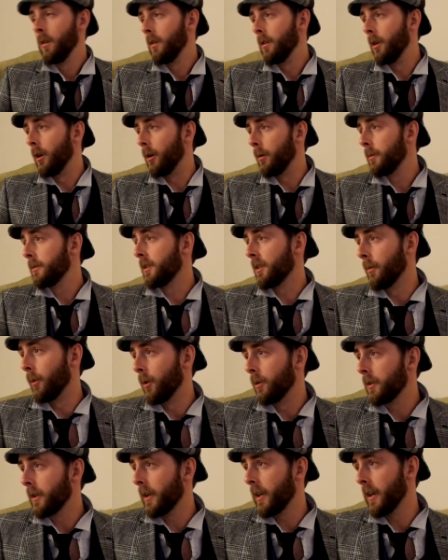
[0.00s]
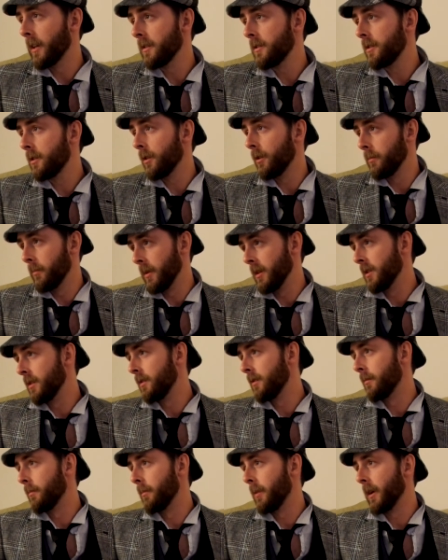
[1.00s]
No, some older kids showed me
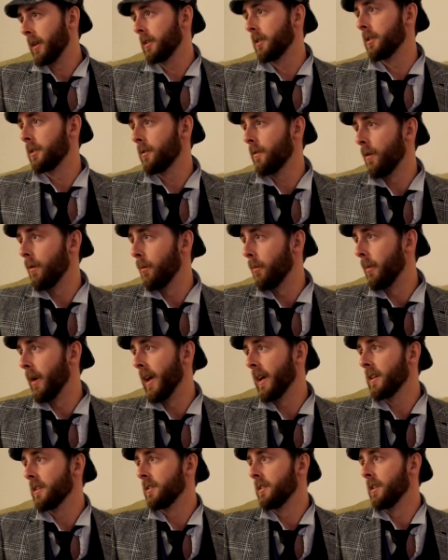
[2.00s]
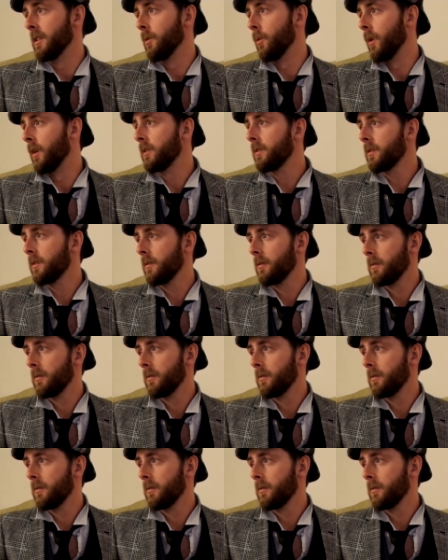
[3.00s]
some pictures from a magazine once.